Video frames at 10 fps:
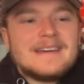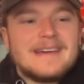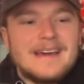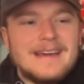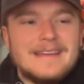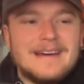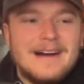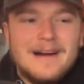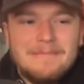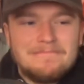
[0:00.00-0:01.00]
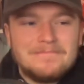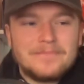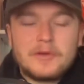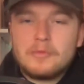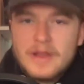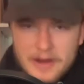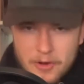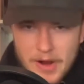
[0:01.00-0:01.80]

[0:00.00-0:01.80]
And we know